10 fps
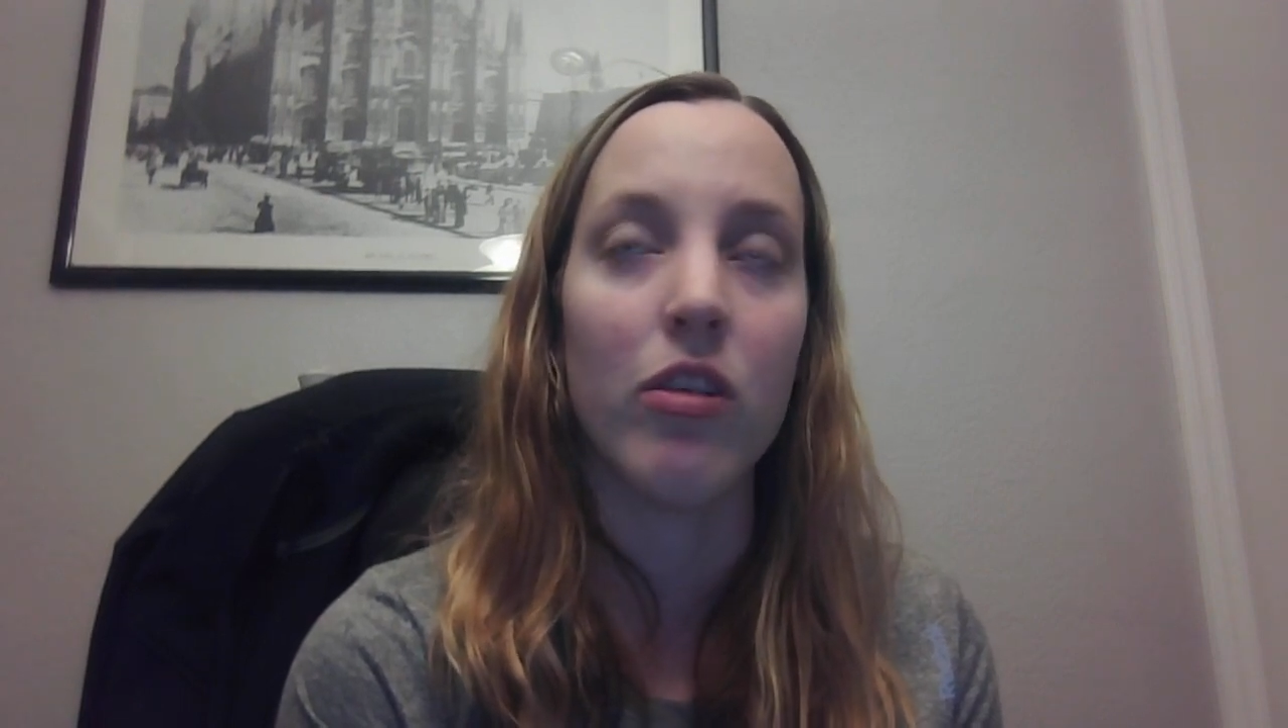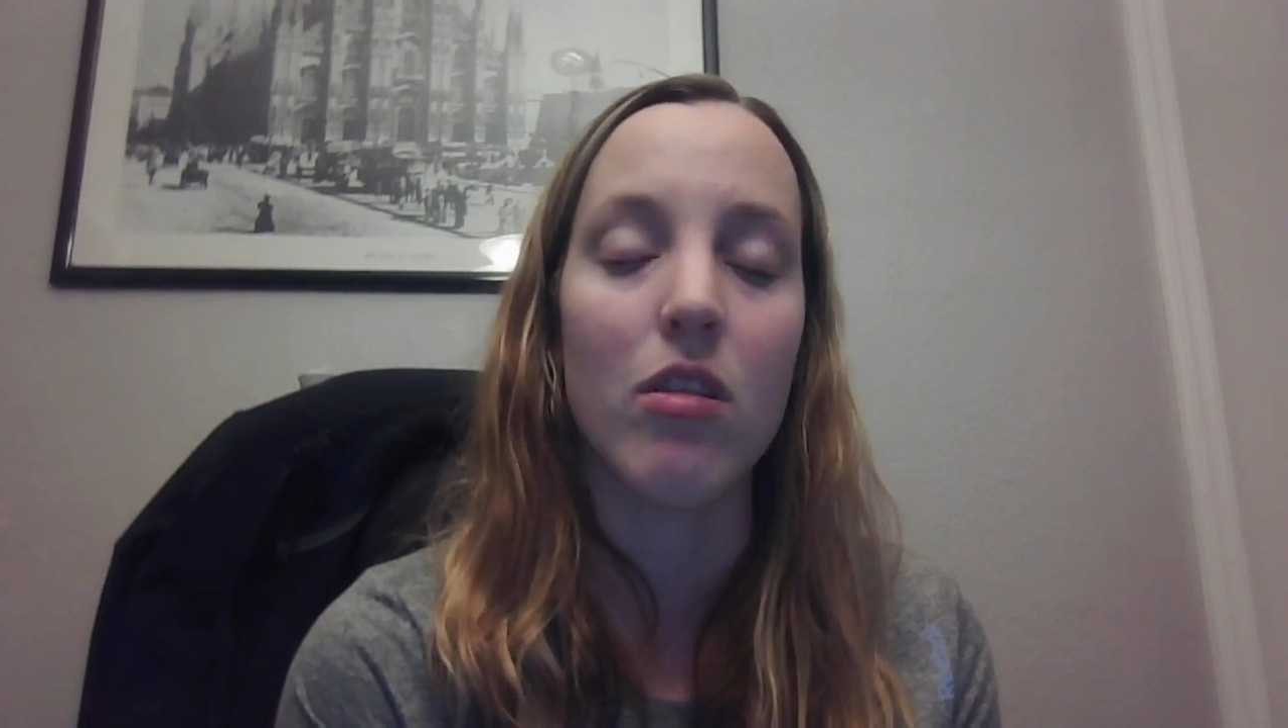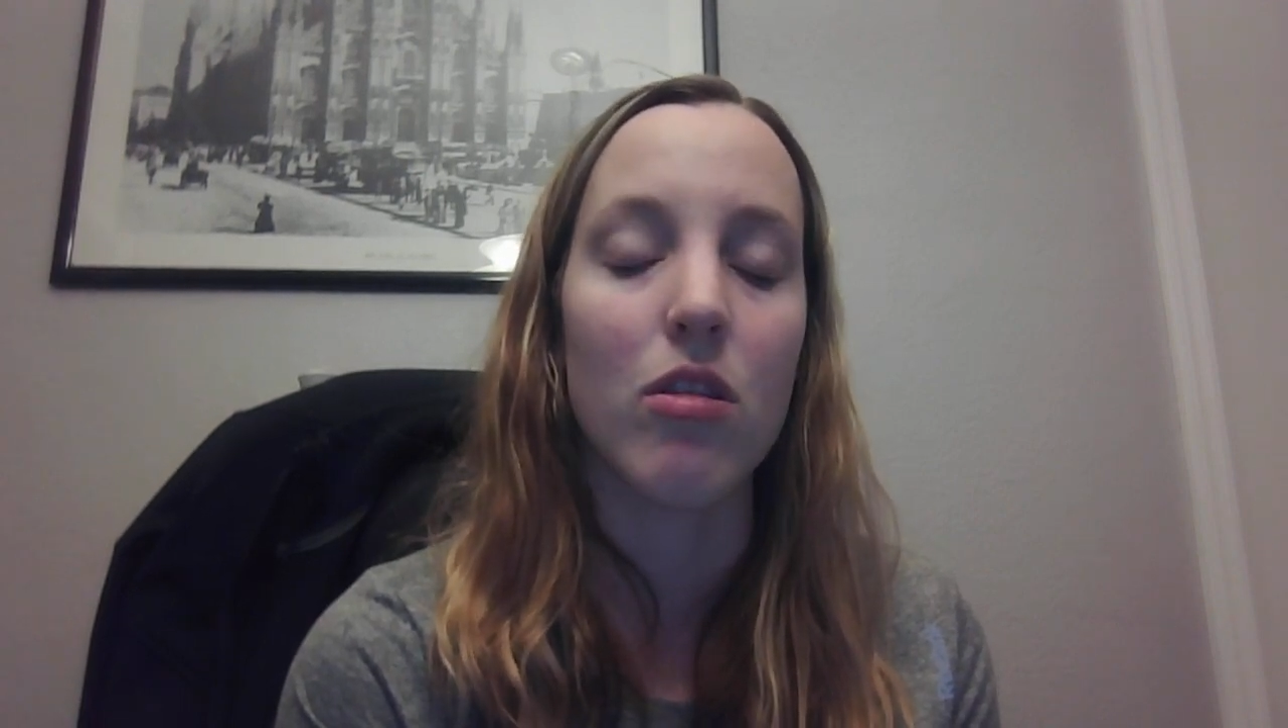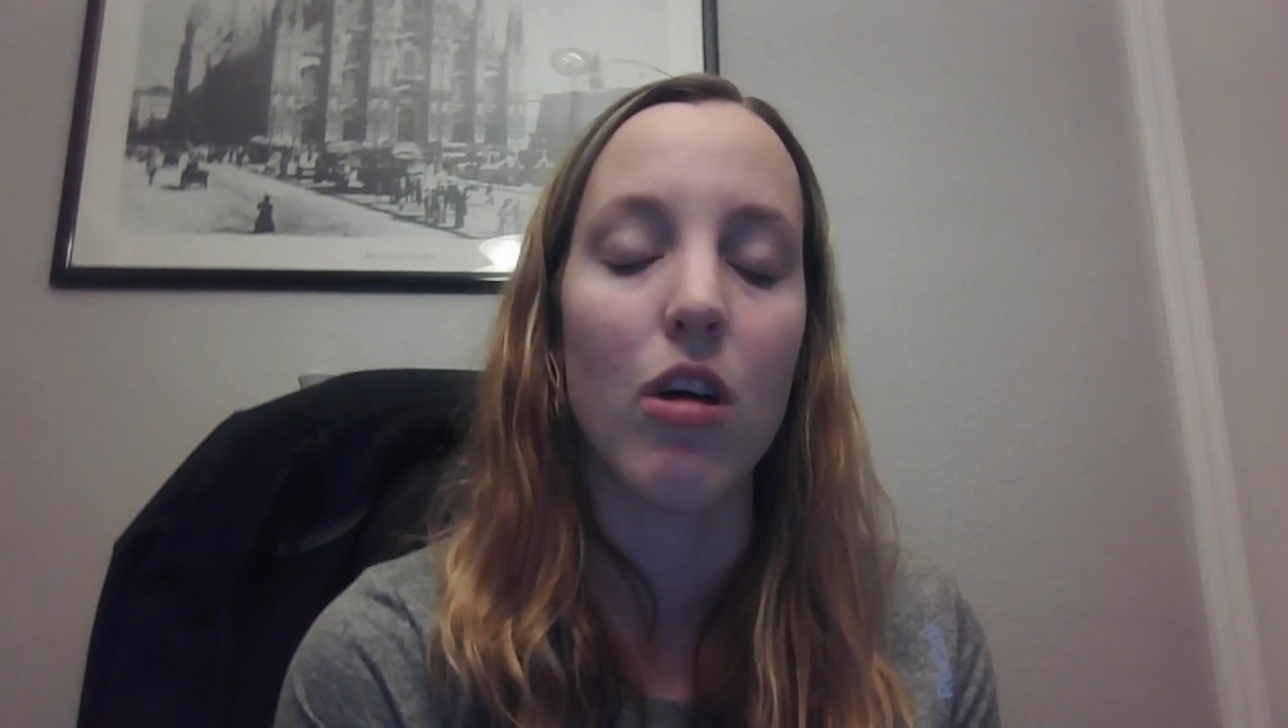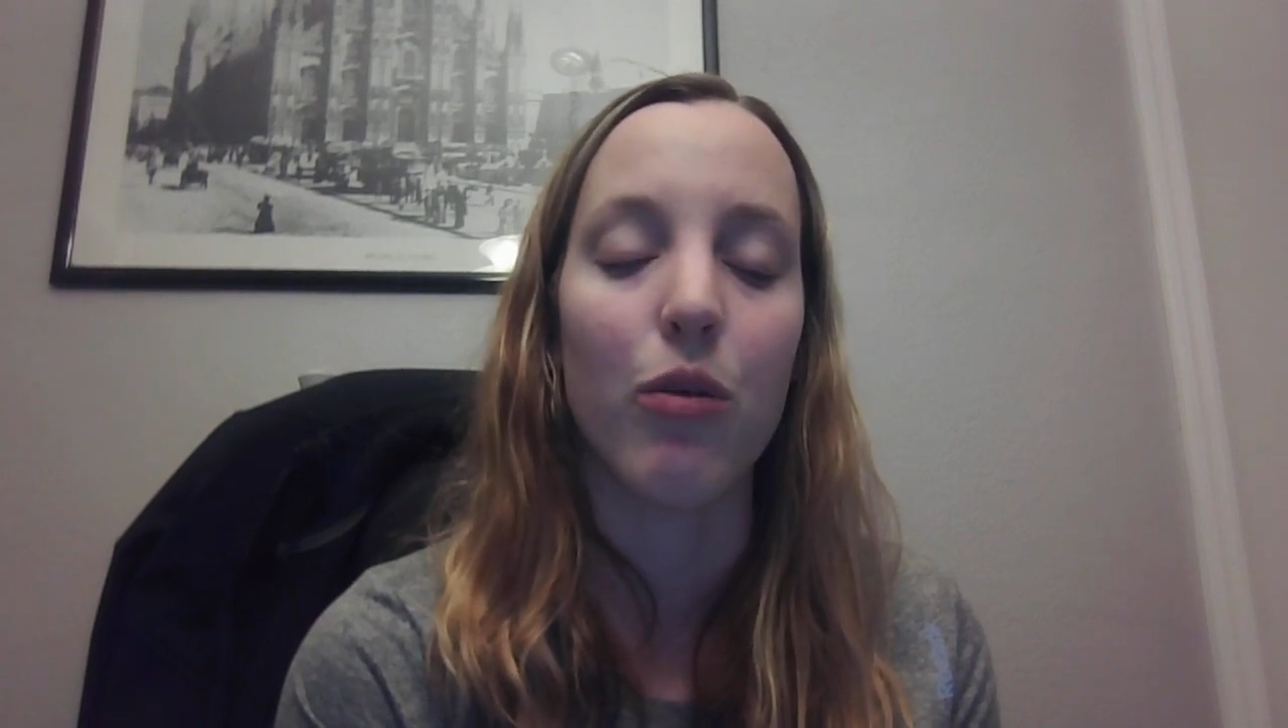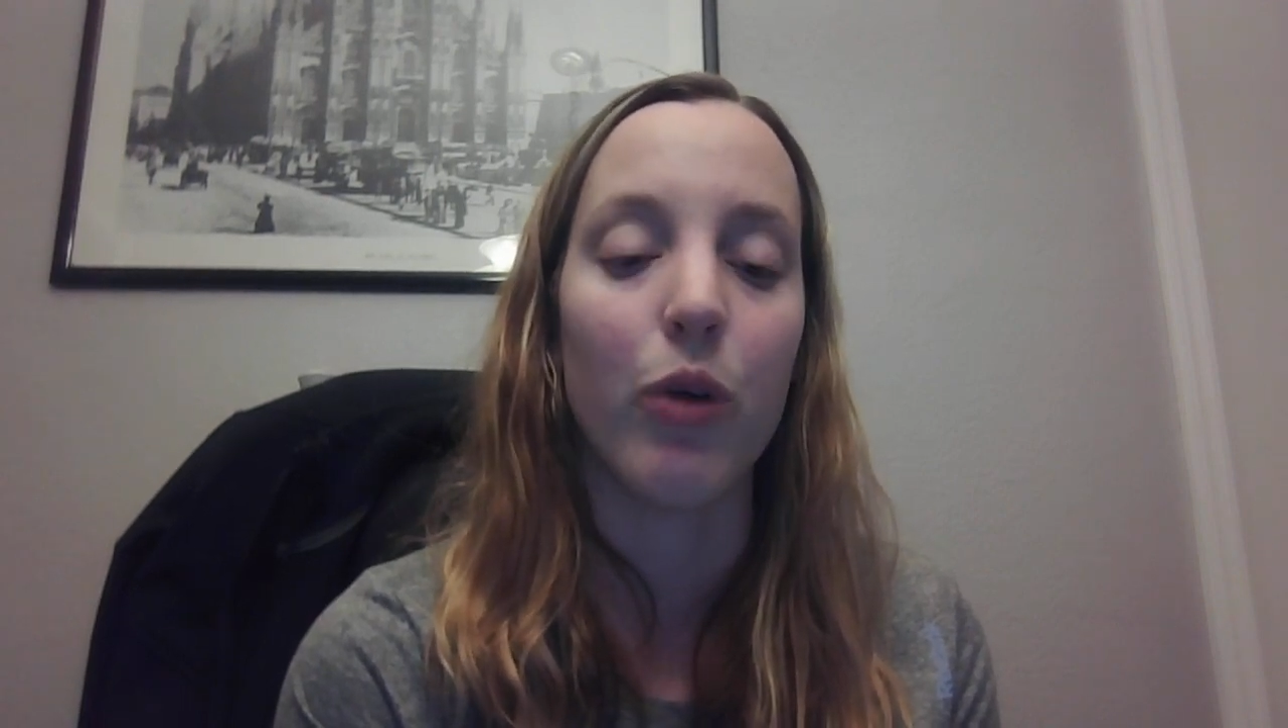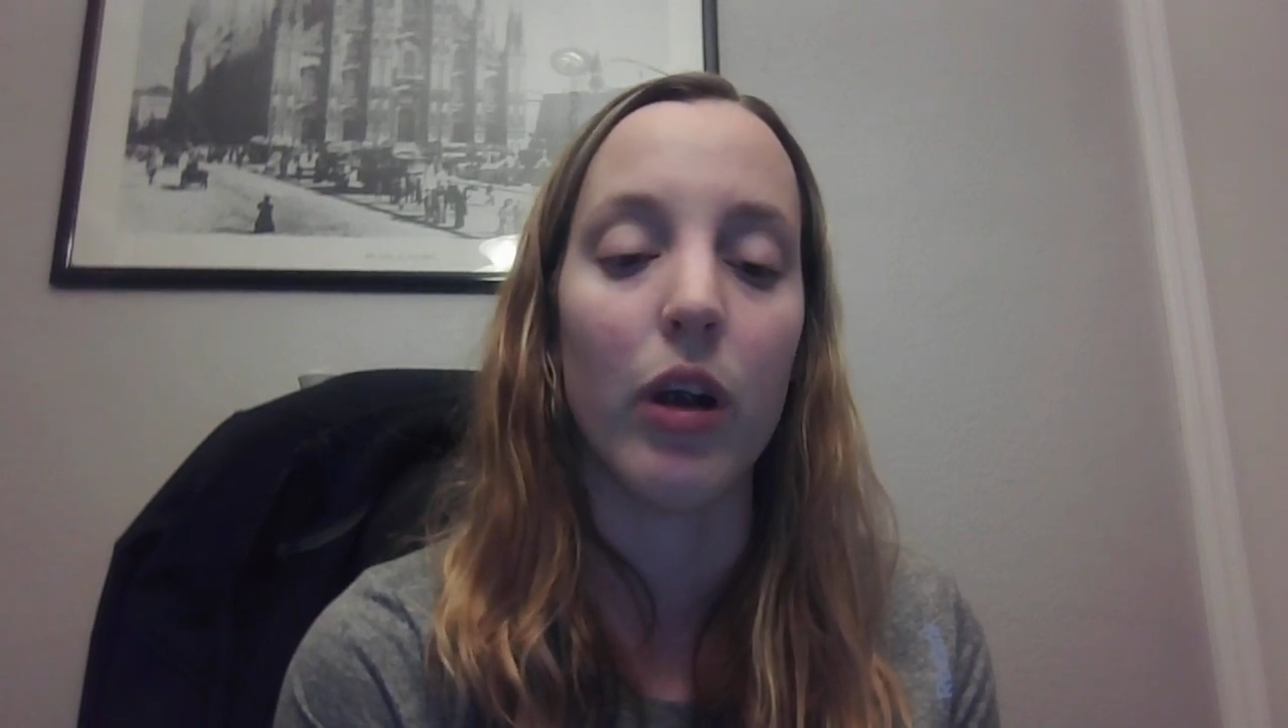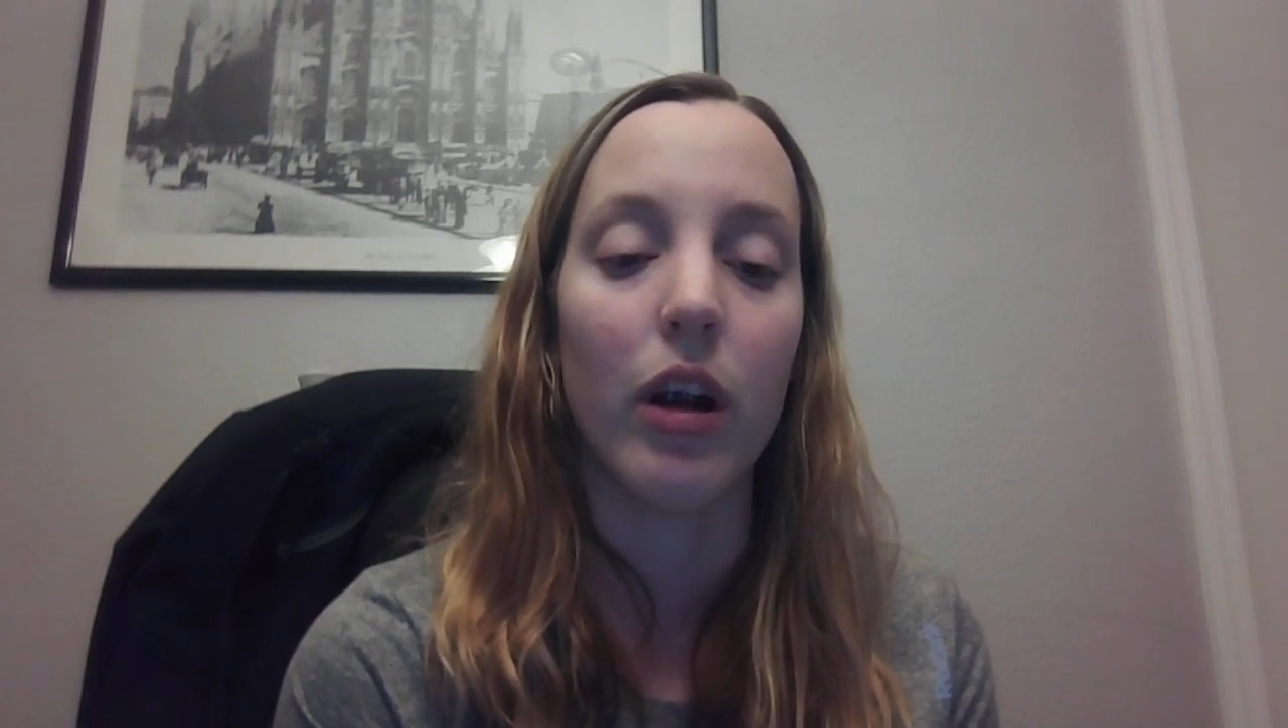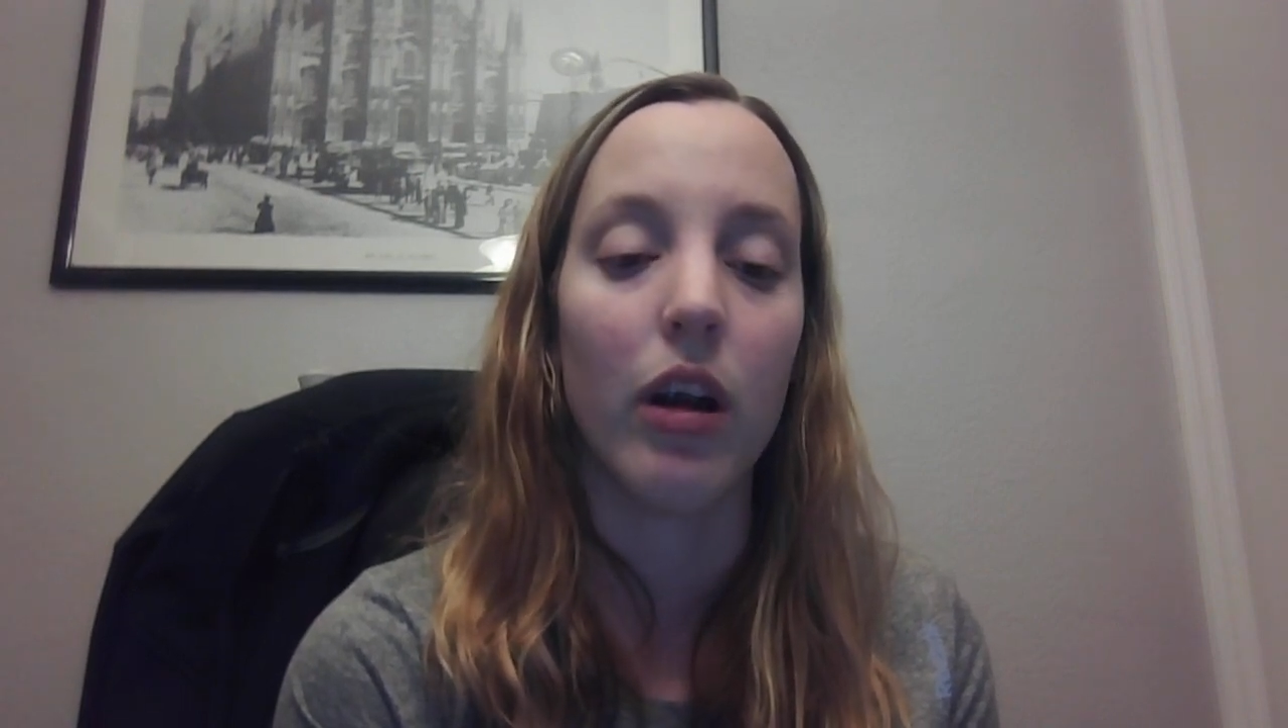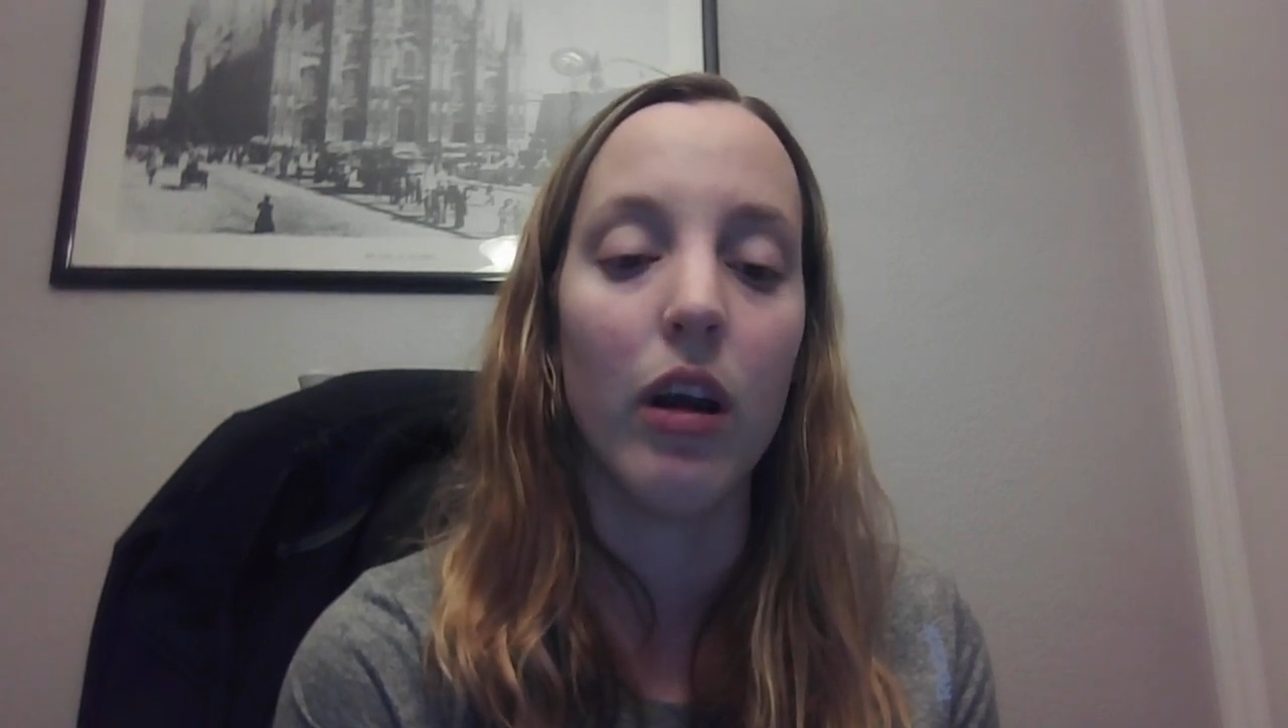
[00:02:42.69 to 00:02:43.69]
and
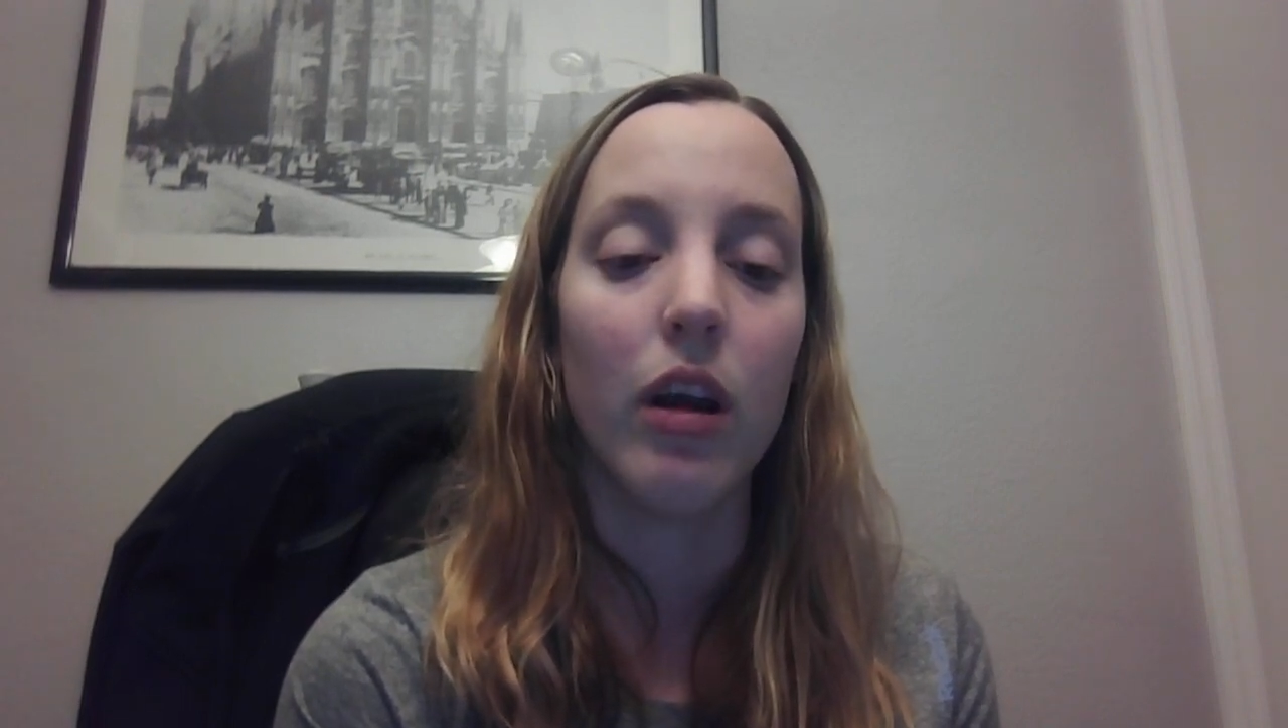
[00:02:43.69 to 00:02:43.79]
software